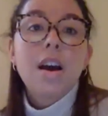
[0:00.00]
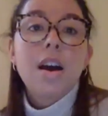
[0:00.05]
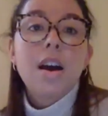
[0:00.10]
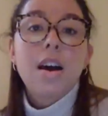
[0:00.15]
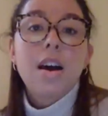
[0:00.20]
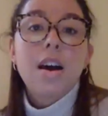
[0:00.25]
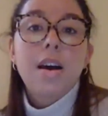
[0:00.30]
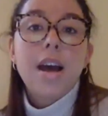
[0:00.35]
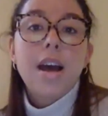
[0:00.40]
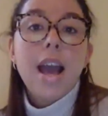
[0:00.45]

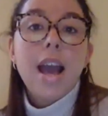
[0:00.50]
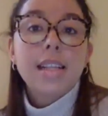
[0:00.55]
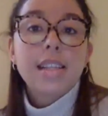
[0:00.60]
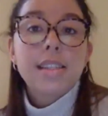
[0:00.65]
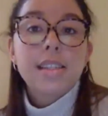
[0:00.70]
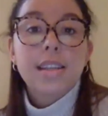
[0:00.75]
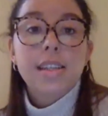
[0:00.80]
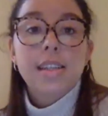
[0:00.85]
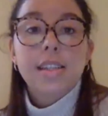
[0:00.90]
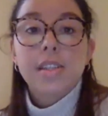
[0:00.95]

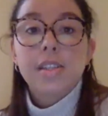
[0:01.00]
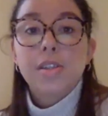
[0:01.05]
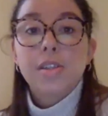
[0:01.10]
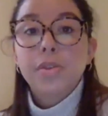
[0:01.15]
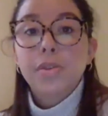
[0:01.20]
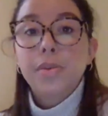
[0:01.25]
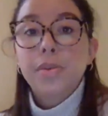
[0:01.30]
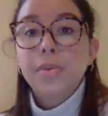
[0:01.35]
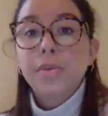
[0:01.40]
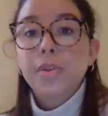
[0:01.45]
access
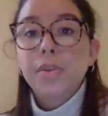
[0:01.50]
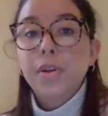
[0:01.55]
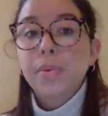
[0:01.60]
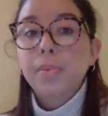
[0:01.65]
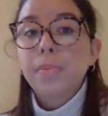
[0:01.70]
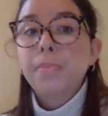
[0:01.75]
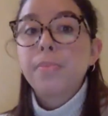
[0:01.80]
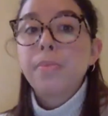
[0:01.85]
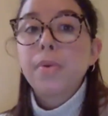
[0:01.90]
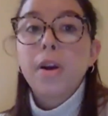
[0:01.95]
to,
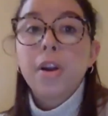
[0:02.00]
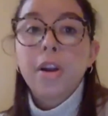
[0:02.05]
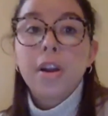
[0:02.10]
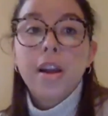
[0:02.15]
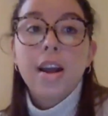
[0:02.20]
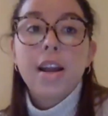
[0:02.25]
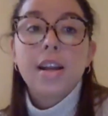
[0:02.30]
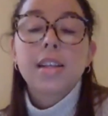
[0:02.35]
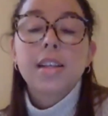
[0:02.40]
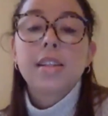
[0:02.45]

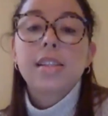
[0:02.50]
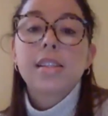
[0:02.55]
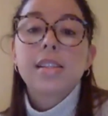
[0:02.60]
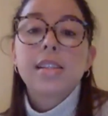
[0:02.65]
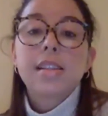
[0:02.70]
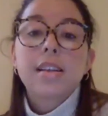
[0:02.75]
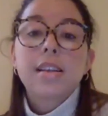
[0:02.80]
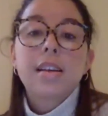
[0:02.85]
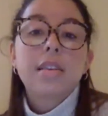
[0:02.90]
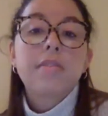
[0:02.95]
products,
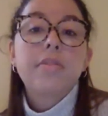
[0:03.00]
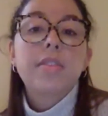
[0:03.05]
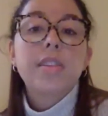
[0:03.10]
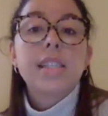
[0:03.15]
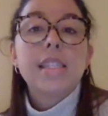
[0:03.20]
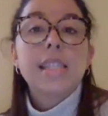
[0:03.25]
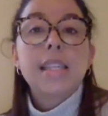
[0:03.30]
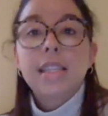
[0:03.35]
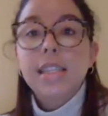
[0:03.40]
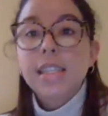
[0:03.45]

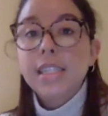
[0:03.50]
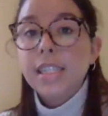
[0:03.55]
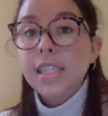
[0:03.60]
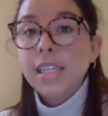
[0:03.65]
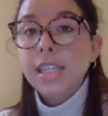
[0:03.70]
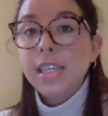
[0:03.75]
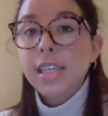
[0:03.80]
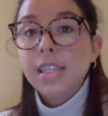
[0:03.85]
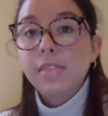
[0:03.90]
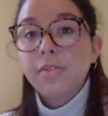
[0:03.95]

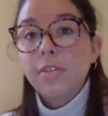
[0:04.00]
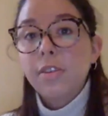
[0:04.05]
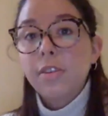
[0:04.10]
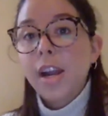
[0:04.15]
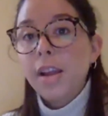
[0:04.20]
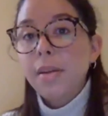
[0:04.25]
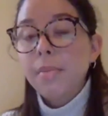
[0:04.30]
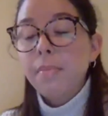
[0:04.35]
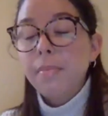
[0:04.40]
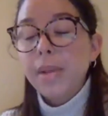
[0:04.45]
facilities for
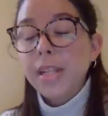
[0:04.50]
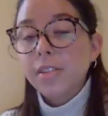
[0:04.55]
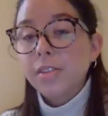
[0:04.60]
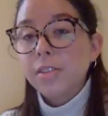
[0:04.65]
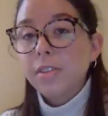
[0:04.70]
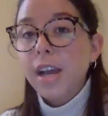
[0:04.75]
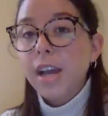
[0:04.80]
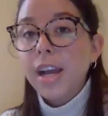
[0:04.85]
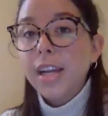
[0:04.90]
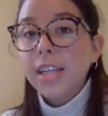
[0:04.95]

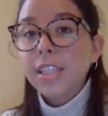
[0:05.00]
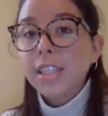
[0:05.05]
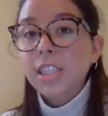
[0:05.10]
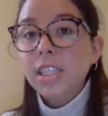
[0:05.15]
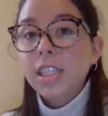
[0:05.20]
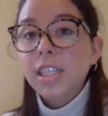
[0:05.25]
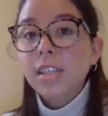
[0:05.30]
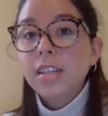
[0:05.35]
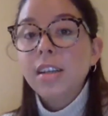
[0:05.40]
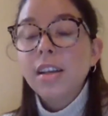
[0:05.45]
menstrual
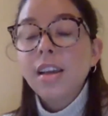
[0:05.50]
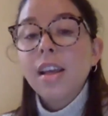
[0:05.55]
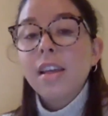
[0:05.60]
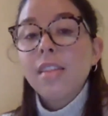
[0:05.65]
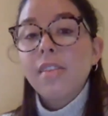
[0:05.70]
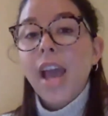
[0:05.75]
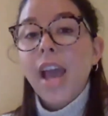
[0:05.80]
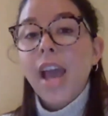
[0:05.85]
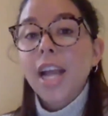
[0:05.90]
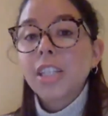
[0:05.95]
hygiene,
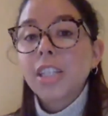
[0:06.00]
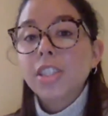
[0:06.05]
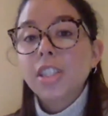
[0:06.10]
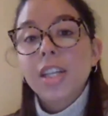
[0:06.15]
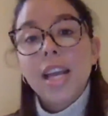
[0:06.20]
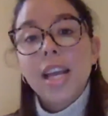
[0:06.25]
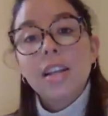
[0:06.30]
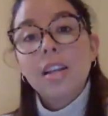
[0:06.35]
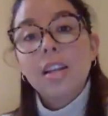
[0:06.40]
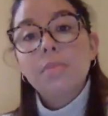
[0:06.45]
they actually
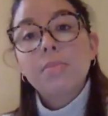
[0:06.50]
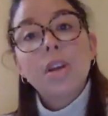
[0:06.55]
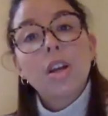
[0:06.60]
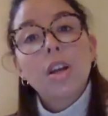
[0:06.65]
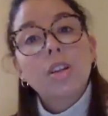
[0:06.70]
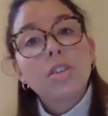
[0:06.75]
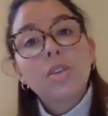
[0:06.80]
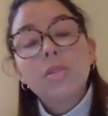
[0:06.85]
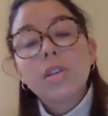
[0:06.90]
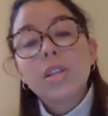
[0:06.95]
end up
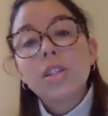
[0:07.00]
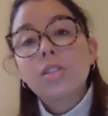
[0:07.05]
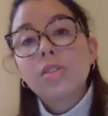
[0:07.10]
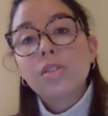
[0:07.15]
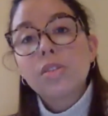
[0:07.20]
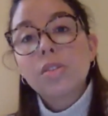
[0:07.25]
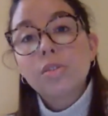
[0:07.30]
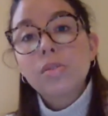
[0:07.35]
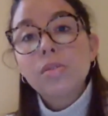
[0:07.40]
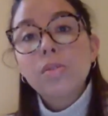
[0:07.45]
not going to
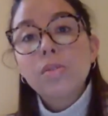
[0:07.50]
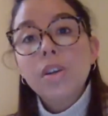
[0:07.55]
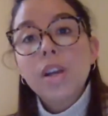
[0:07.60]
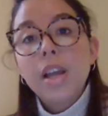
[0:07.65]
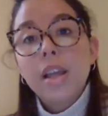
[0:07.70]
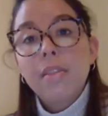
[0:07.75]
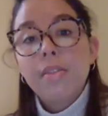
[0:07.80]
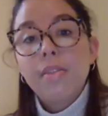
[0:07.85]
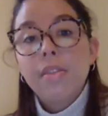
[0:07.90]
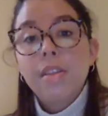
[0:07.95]
school,
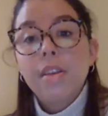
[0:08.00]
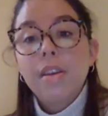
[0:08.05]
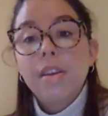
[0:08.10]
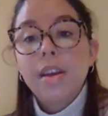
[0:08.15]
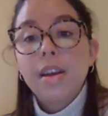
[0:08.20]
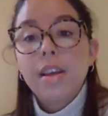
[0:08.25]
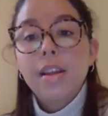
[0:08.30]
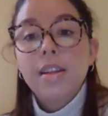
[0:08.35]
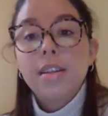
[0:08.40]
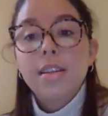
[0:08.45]

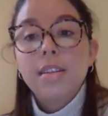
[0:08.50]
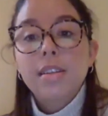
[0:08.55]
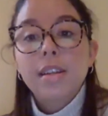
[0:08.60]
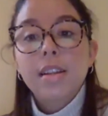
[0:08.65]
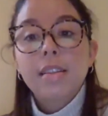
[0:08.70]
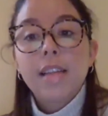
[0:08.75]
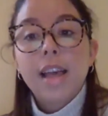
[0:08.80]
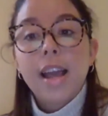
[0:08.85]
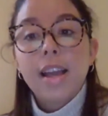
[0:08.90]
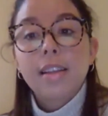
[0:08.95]
and
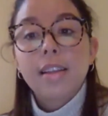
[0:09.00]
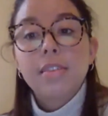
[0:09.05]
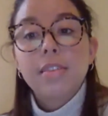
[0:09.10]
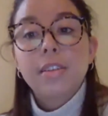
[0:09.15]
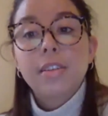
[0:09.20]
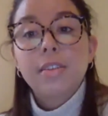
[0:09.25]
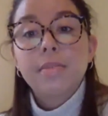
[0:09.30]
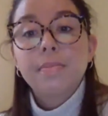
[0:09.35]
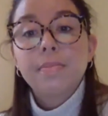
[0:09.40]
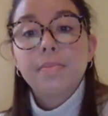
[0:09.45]
they lack
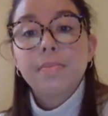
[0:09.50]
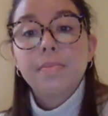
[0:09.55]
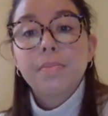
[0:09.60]
their